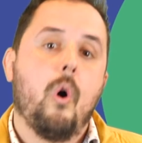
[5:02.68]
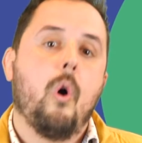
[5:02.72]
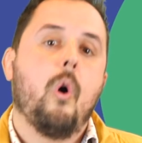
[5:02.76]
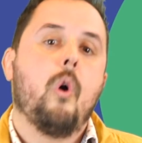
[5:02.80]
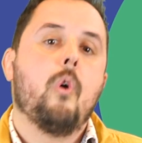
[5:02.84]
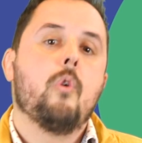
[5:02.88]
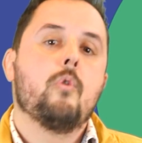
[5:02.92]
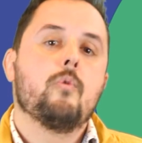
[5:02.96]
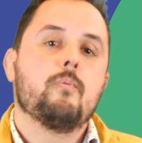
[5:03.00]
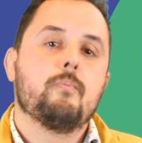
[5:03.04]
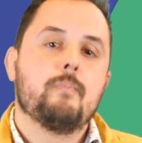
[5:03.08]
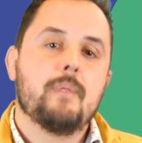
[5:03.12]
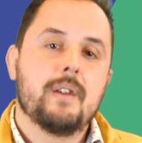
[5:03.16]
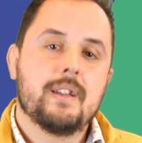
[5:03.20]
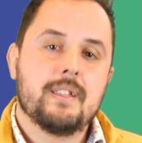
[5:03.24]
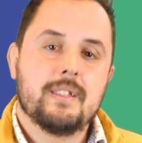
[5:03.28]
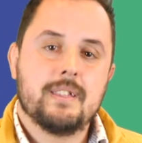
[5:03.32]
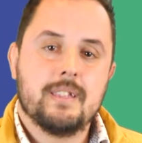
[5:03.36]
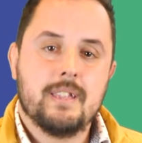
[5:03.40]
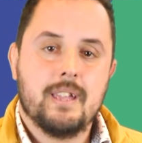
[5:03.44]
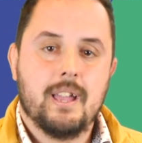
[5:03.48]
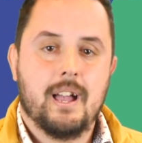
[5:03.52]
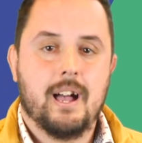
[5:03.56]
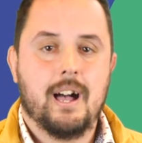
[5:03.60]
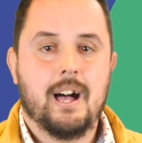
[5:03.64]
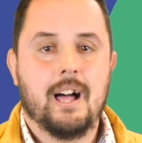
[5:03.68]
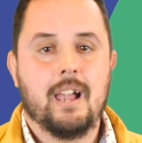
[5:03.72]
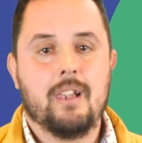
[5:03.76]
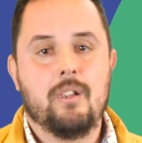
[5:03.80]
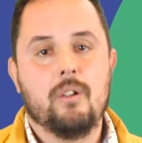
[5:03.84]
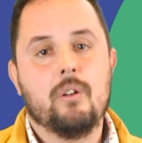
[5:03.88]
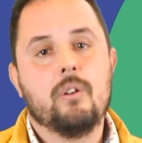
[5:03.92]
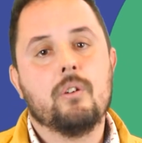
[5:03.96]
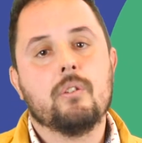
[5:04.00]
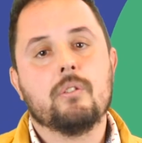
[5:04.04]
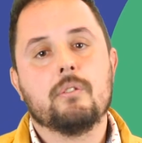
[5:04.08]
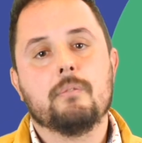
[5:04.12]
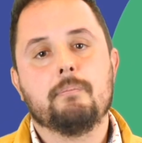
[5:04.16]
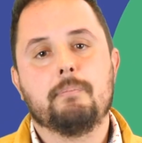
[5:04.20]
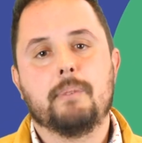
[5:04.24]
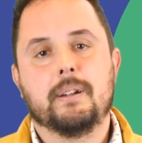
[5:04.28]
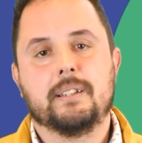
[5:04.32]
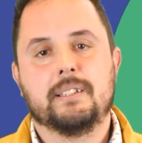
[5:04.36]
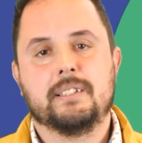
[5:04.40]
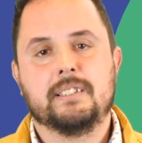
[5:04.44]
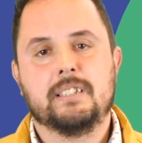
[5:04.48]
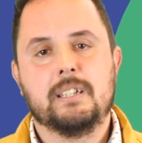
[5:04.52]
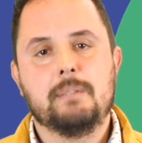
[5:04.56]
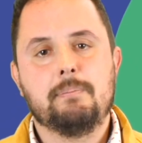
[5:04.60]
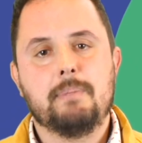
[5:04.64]
opened a long
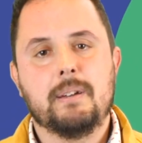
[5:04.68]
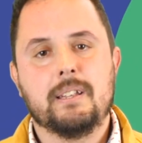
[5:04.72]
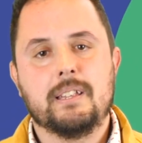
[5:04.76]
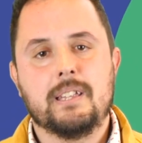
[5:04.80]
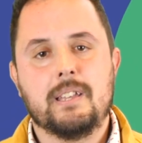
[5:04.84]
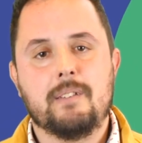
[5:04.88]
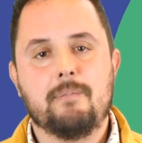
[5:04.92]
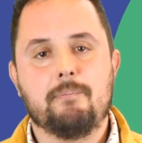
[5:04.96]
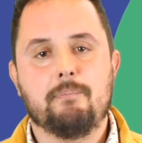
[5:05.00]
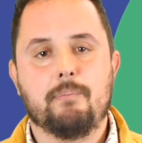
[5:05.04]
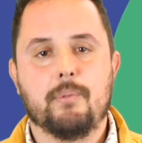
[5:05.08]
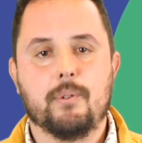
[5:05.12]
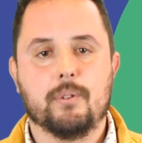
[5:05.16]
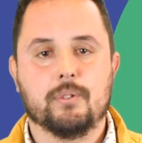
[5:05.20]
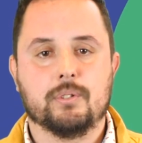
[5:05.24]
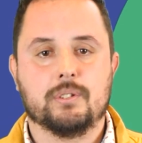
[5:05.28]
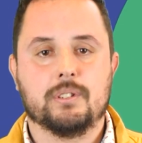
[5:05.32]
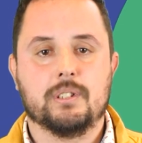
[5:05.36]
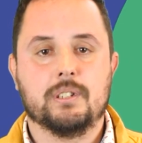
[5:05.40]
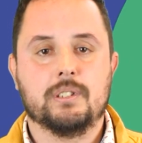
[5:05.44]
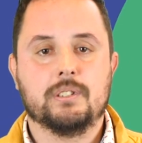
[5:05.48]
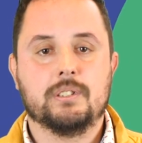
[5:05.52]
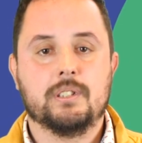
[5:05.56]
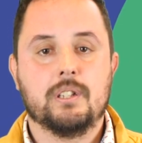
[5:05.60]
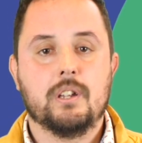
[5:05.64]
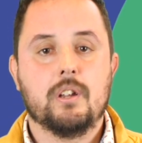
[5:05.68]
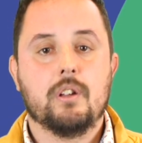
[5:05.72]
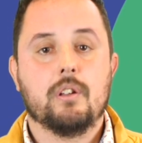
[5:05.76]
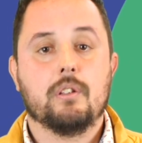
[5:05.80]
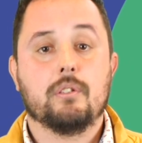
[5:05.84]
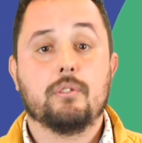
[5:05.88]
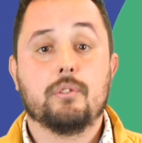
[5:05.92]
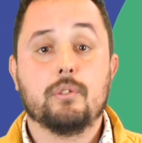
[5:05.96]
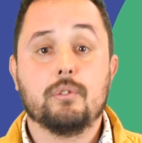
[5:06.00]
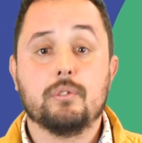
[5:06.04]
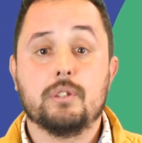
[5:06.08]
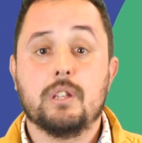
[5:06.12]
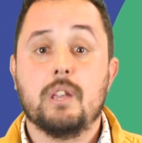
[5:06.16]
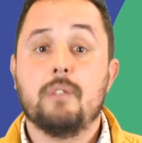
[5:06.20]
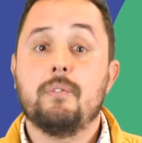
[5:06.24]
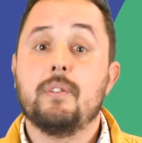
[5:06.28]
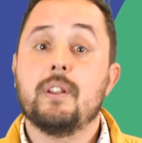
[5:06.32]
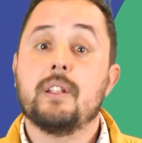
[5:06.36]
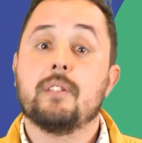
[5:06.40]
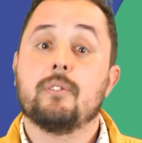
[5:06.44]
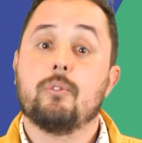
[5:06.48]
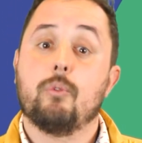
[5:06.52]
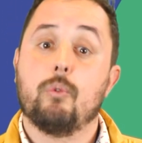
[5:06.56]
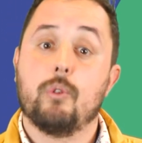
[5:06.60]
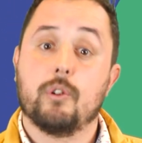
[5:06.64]
participative process through
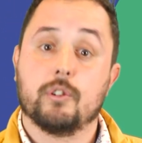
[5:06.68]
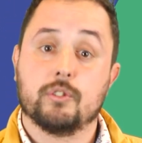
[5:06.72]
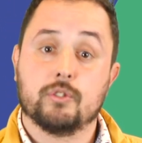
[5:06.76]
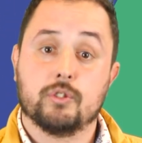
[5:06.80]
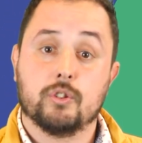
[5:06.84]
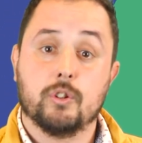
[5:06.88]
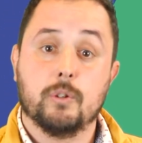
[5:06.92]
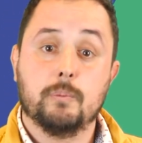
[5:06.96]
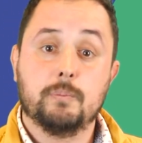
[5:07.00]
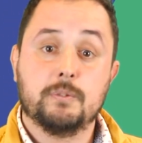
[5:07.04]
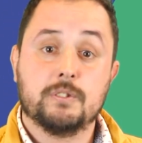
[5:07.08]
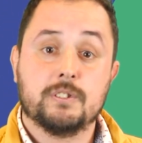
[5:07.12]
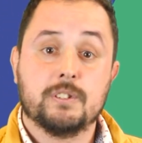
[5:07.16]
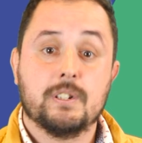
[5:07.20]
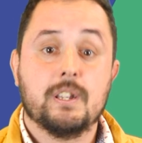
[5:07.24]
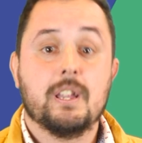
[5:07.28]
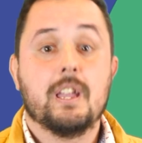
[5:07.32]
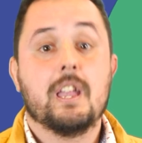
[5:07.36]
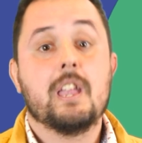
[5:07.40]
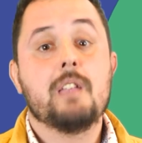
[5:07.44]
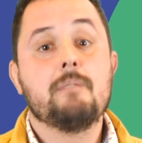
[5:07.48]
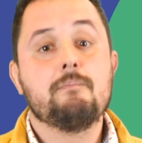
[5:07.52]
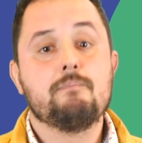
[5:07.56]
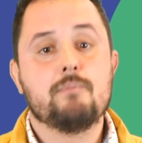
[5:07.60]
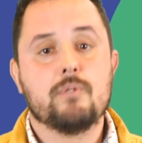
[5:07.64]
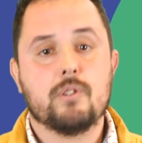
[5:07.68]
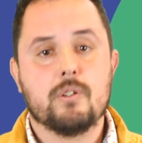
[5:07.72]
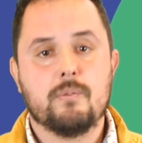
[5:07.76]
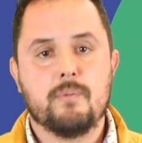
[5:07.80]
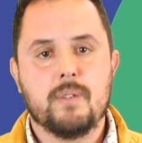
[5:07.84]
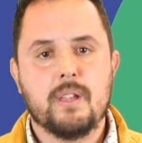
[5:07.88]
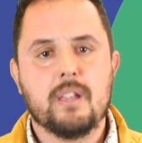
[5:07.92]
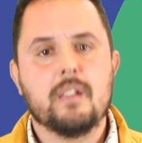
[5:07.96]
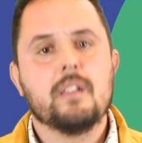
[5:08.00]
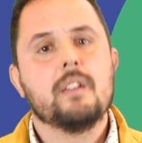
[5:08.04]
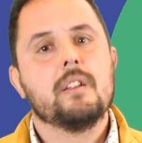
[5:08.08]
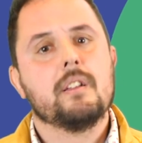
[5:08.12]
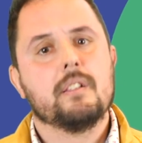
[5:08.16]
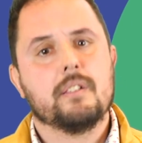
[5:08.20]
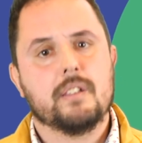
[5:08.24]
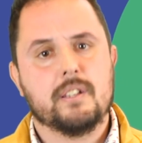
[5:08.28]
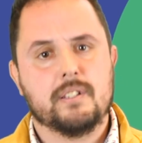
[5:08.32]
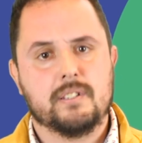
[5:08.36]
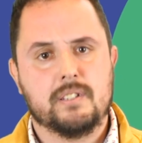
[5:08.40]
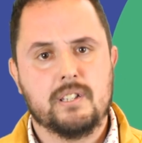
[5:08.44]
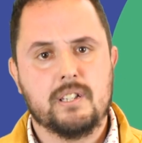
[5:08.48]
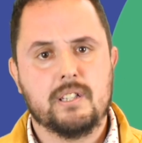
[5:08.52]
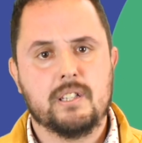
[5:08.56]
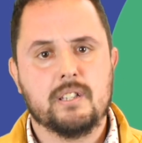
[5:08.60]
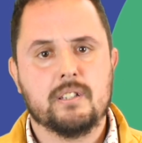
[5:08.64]
different workshops involving the
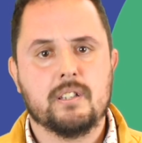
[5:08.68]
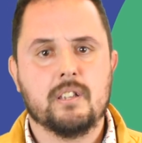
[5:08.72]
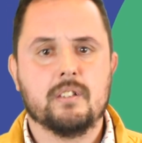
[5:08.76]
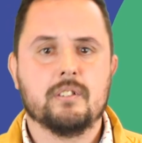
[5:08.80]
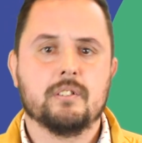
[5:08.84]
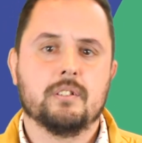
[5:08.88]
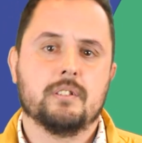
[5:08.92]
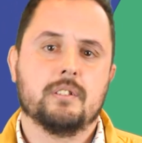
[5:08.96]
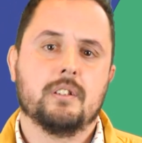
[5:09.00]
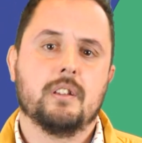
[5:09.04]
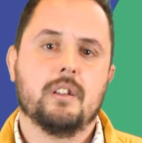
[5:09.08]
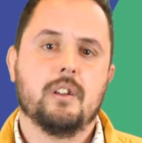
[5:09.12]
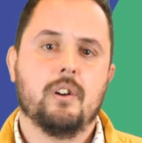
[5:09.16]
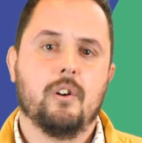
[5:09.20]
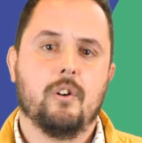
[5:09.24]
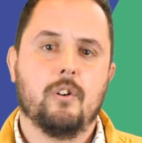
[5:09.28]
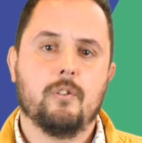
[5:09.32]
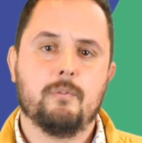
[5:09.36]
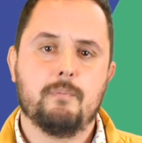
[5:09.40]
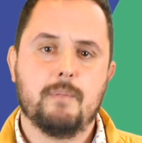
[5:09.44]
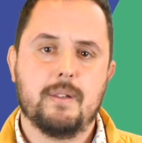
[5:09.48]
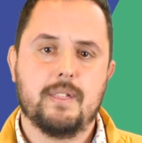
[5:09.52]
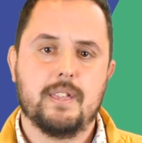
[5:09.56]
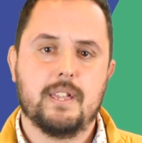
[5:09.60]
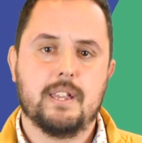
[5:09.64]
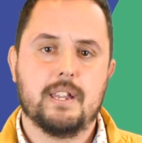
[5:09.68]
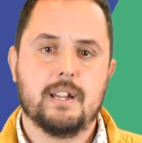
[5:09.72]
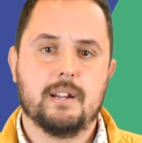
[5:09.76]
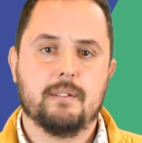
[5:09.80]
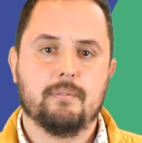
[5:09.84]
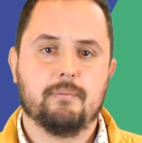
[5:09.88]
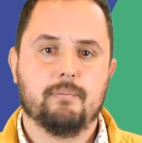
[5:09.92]
citizens of Medina.